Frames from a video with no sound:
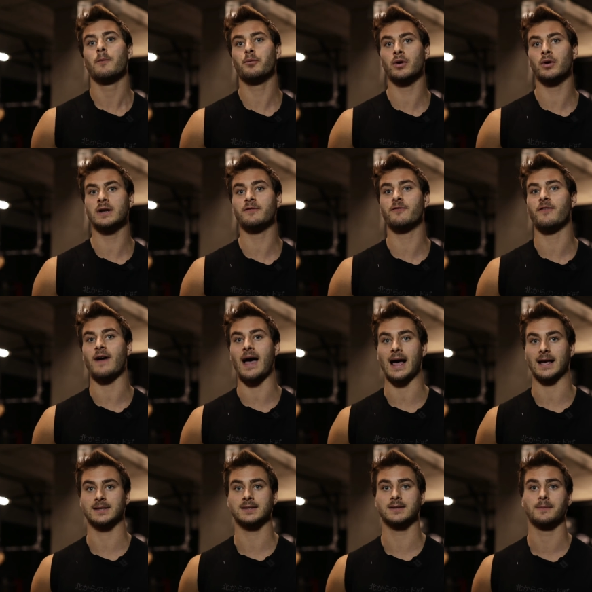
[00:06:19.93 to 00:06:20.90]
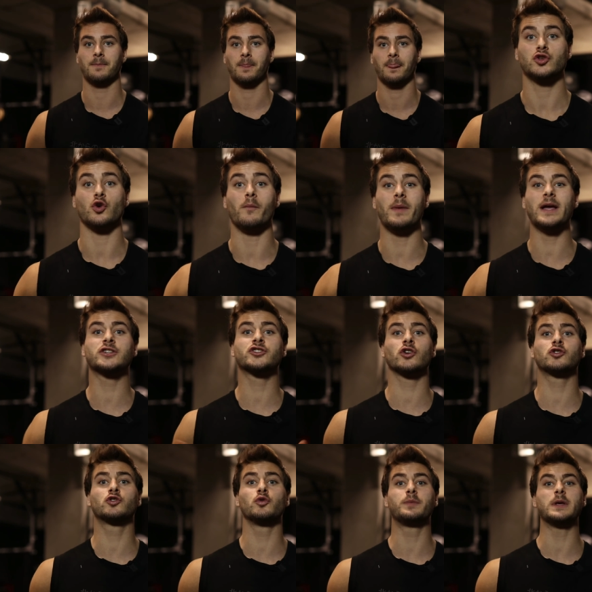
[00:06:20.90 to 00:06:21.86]
pretty fast. So make
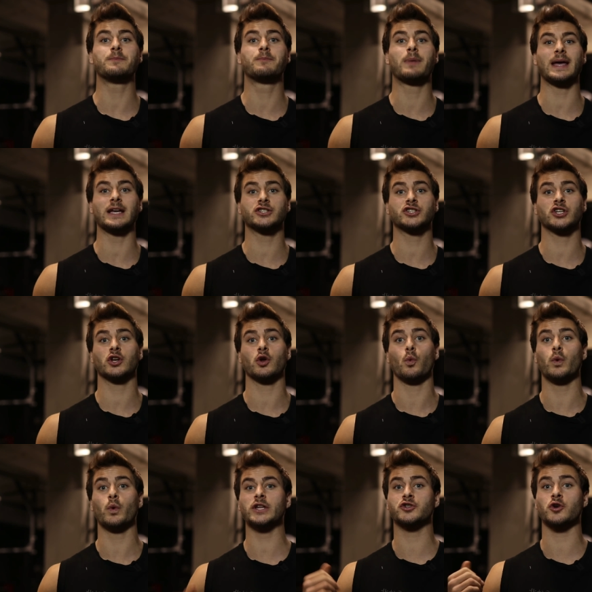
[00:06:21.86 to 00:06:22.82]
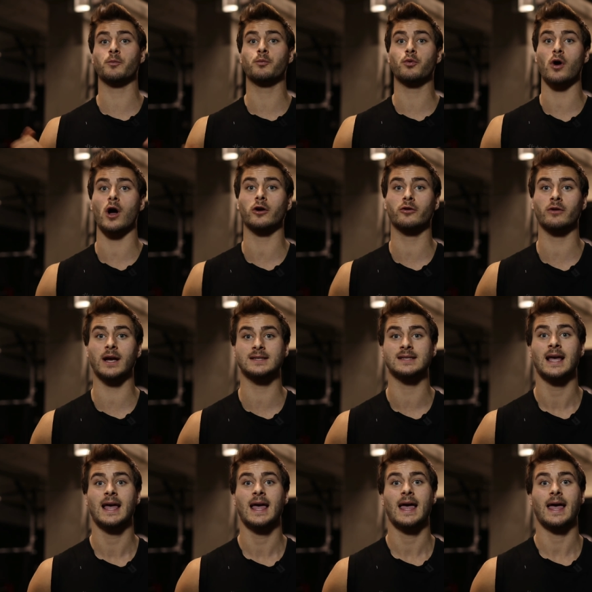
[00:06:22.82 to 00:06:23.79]
sure to be patient with your
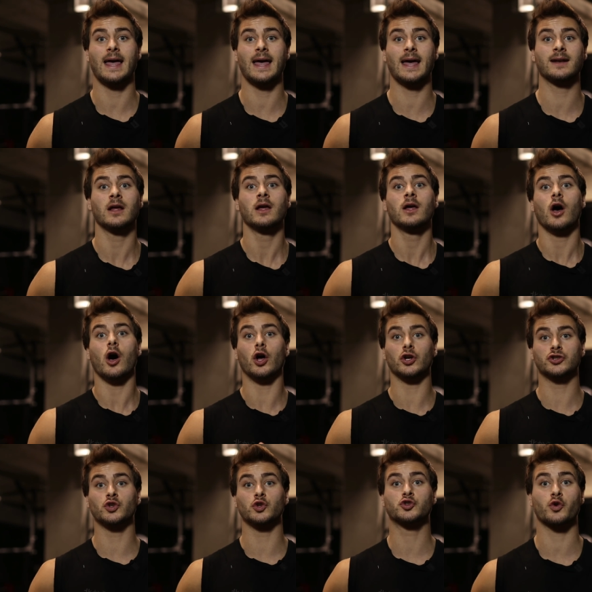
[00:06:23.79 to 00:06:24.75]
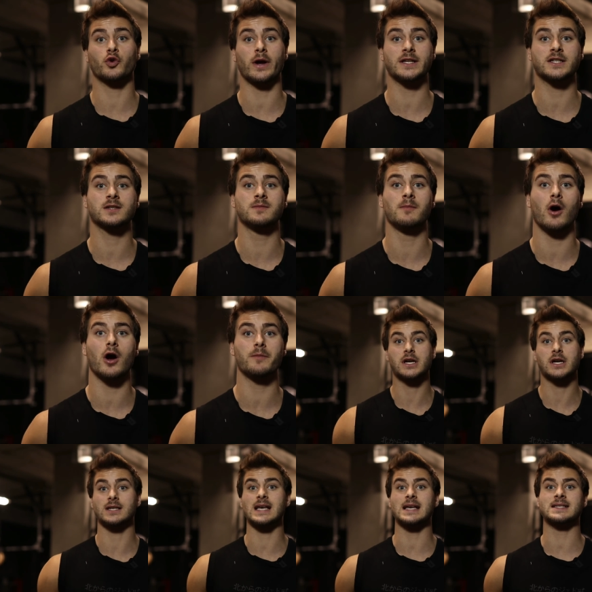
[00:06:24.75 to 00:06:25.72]
progress and also train smart,
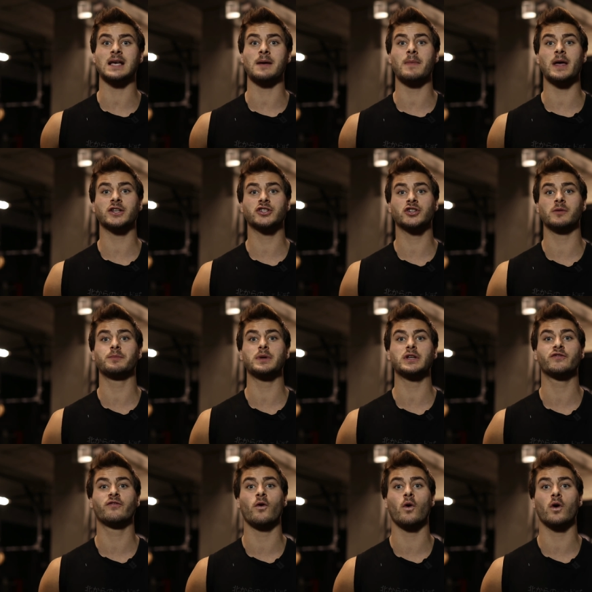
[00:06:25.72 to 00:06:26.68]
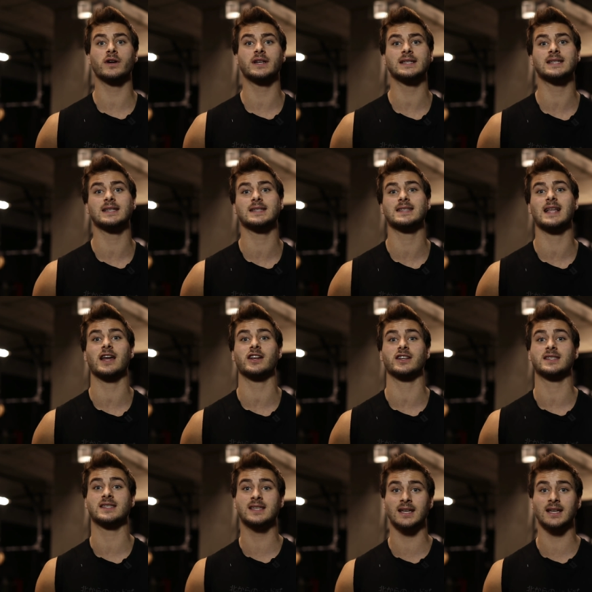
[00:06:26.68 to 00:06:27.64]
because as I mentioned before, this is not
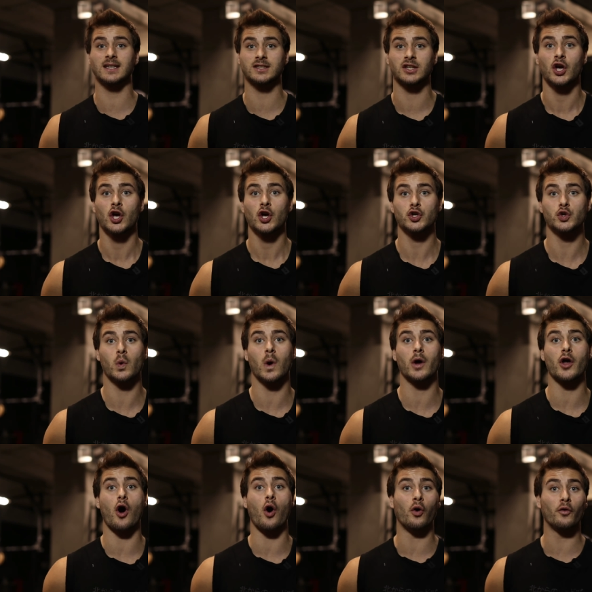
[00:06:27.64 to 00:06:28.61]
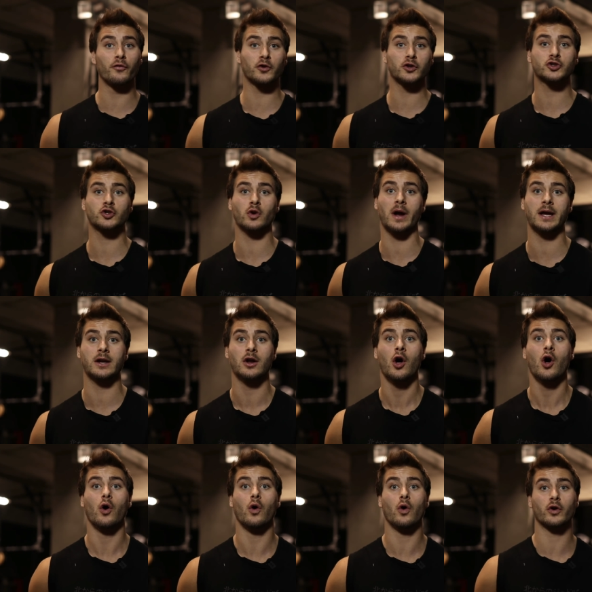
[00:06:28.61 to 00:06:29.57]
a skills you wanna overtrain
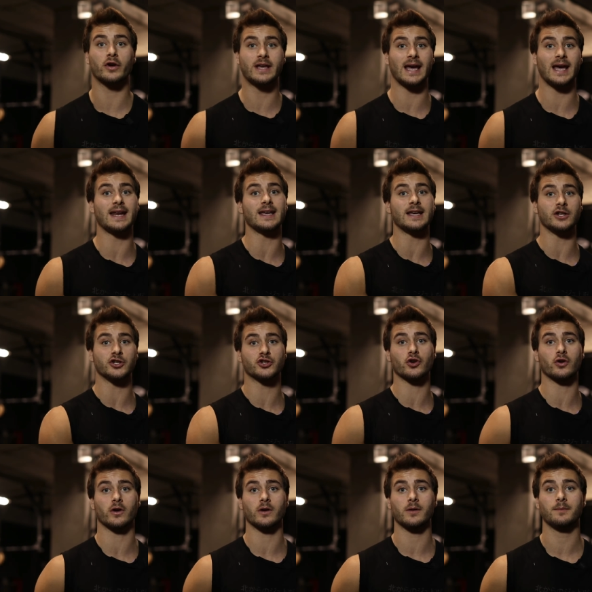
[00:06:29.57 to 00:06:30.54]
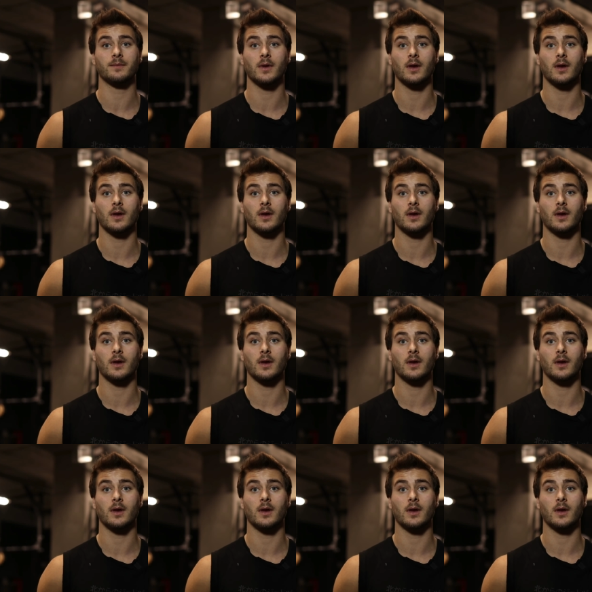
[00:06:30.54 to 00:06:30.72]
or get injured.